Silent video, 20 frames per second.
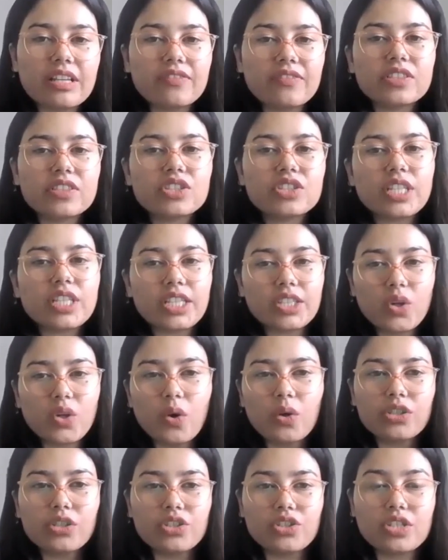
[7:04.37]
leverage
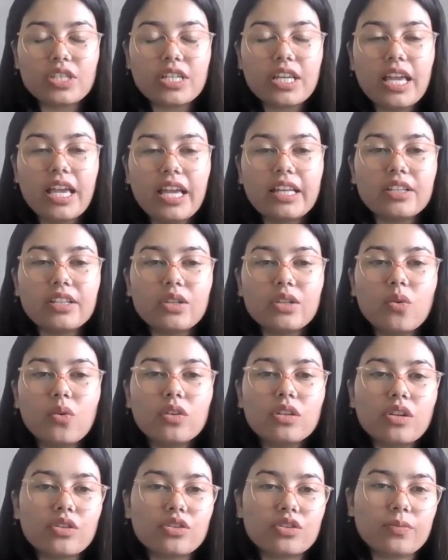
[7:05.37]
technology and
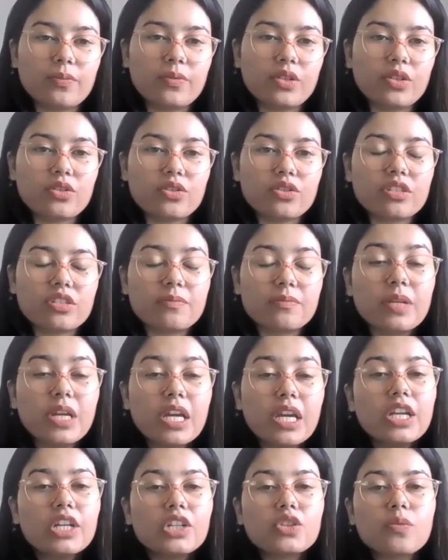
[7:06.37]
local entrepreneurship
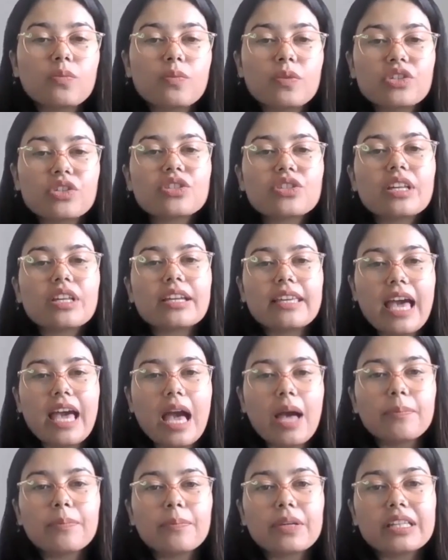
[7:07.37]
to bridge the
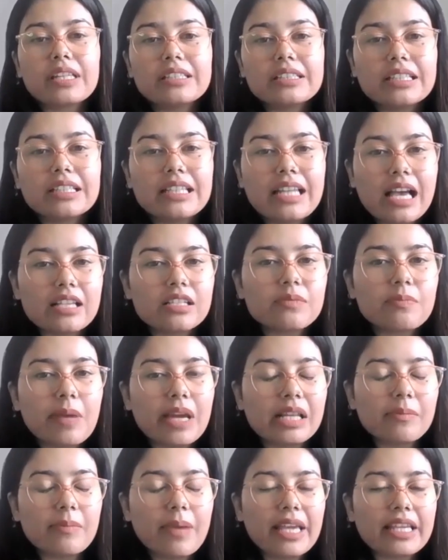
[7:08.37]
gap in the last
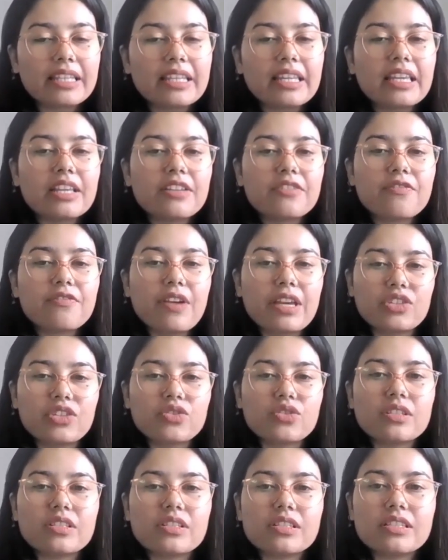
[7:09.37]
mile banking and
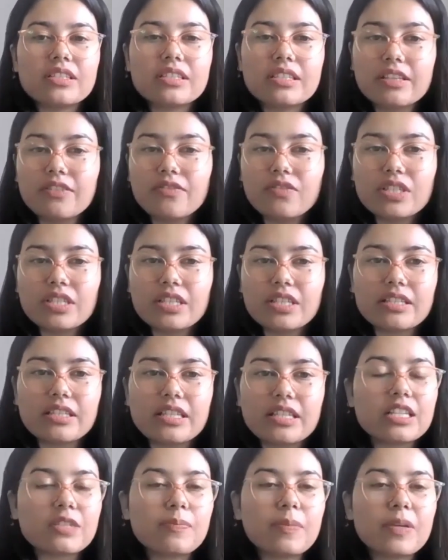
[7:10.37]
financial
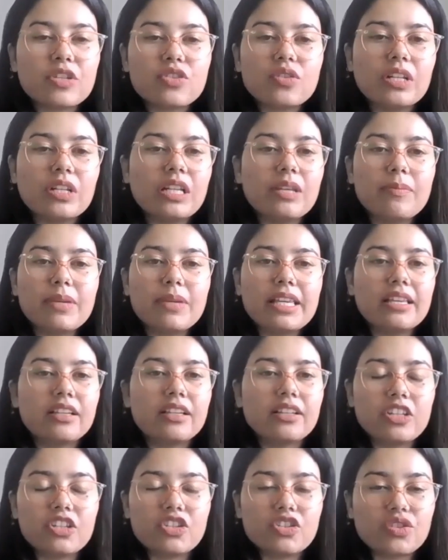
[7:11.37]
services, especially
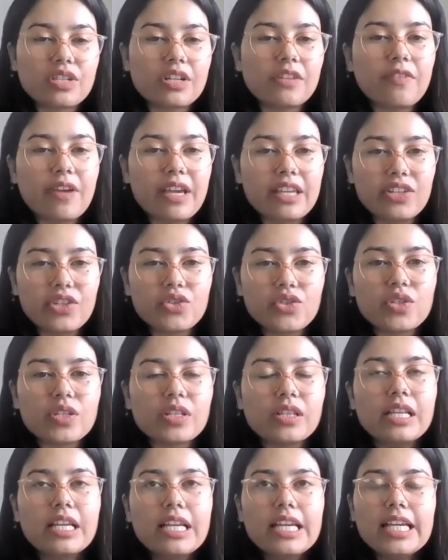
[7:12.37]
being a digital
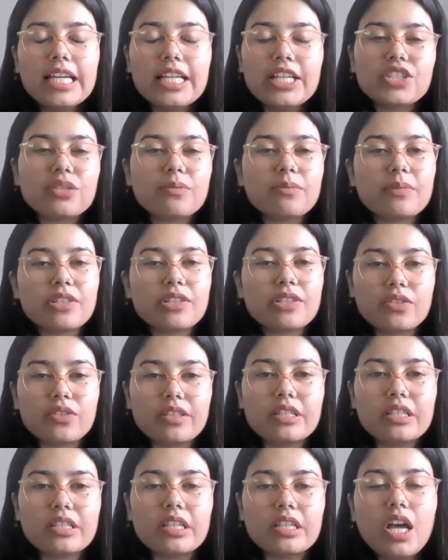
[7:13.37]
financial
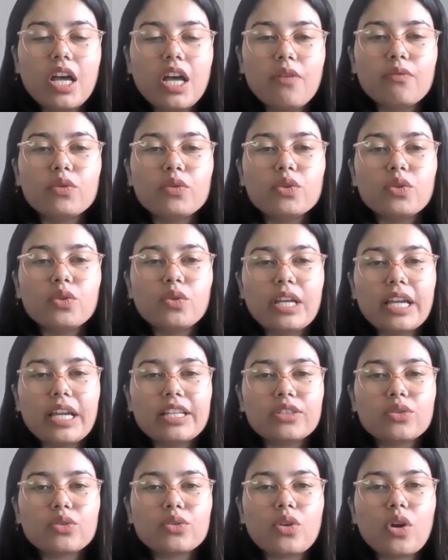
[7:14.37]
intermediary? Would you
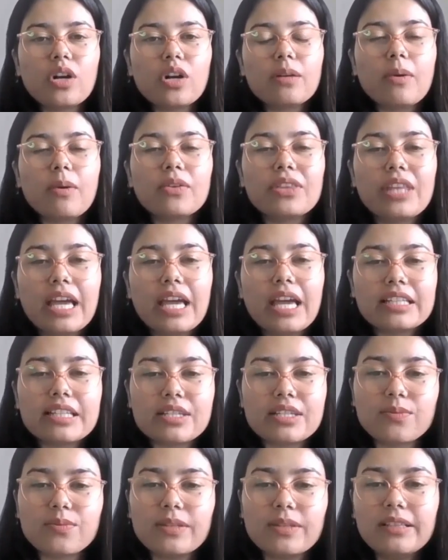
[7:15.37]
like to talk about that
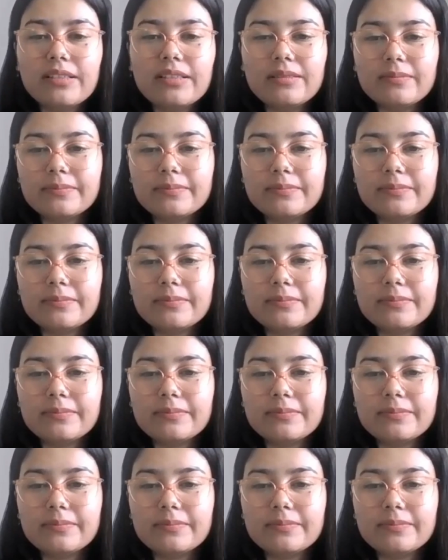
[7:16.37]
as well?